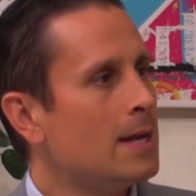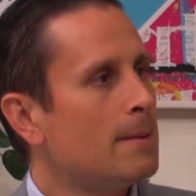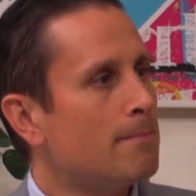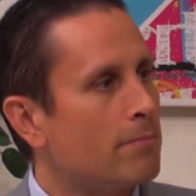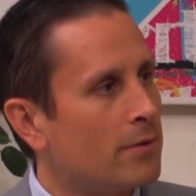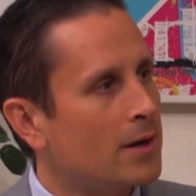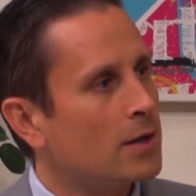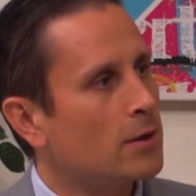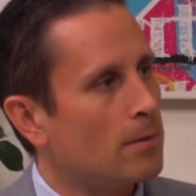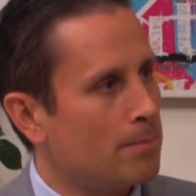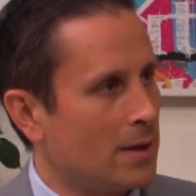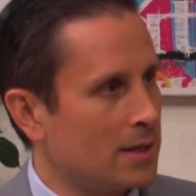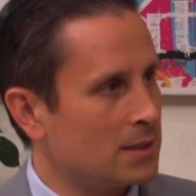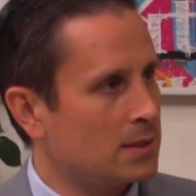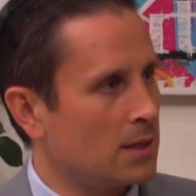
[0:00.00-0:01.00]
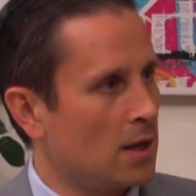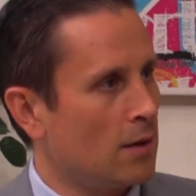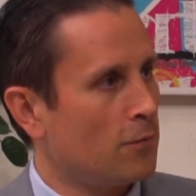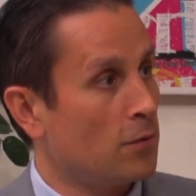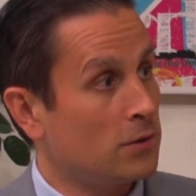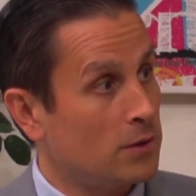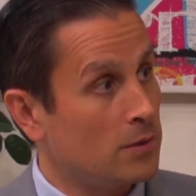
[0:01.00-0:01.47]
Bring your best
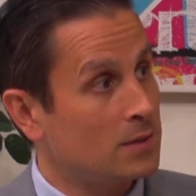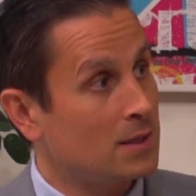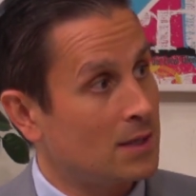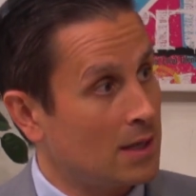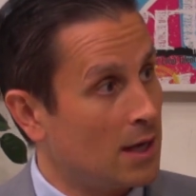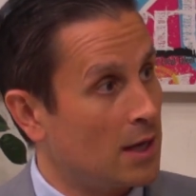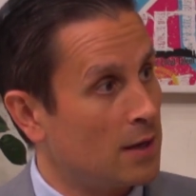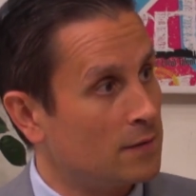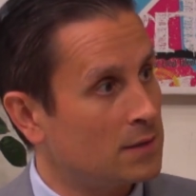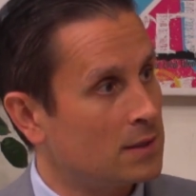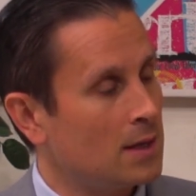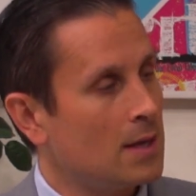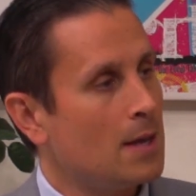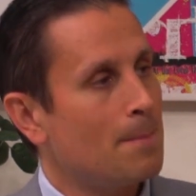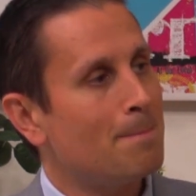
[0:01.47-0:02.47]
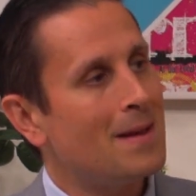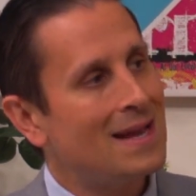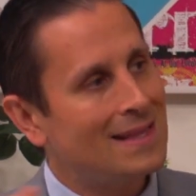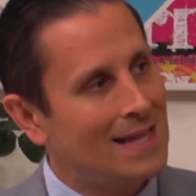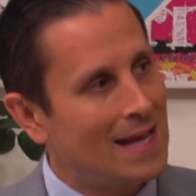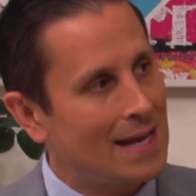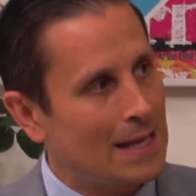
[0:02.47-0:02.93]
self with those gifts,
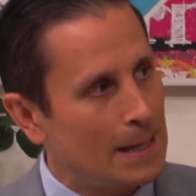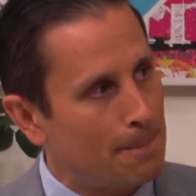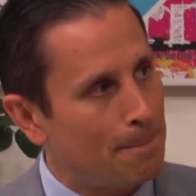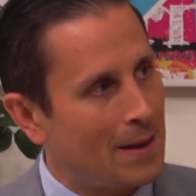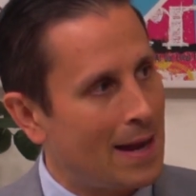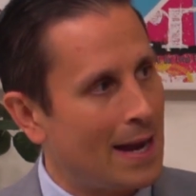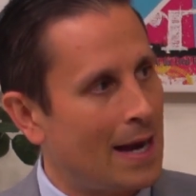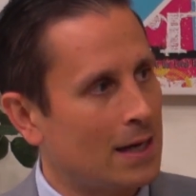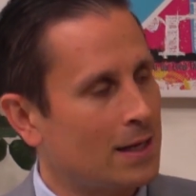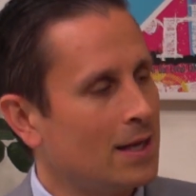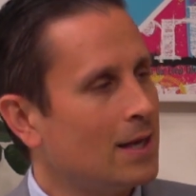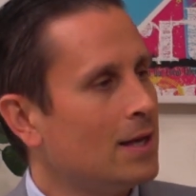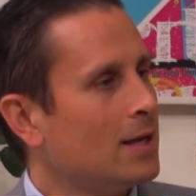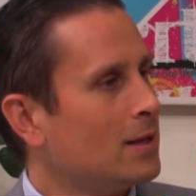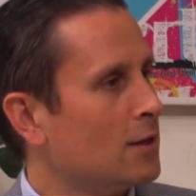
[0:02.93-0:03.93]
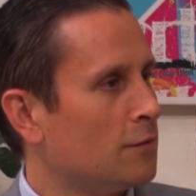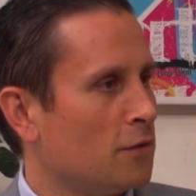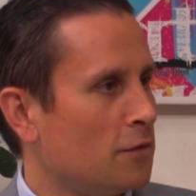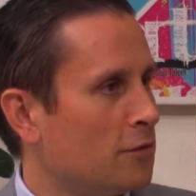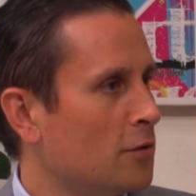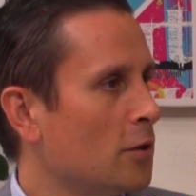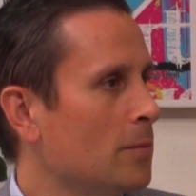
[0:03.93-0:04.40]
make that impact, the
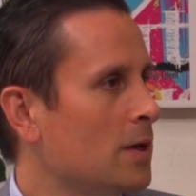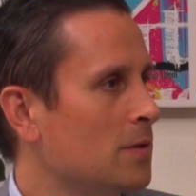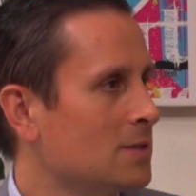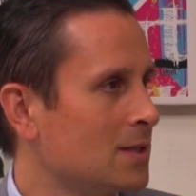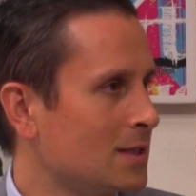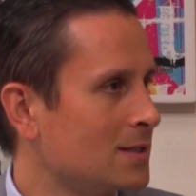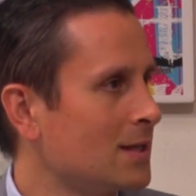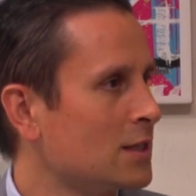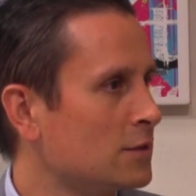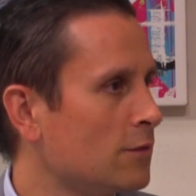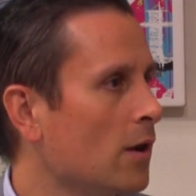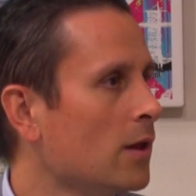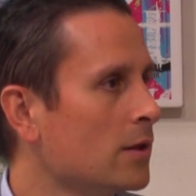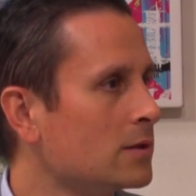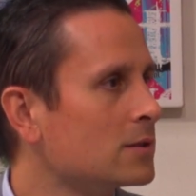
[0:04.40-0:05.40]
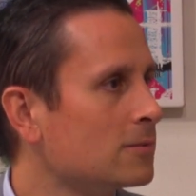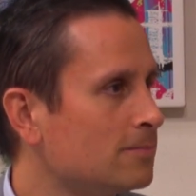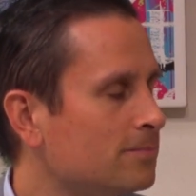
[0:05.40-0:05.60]
fulfillment and the success follows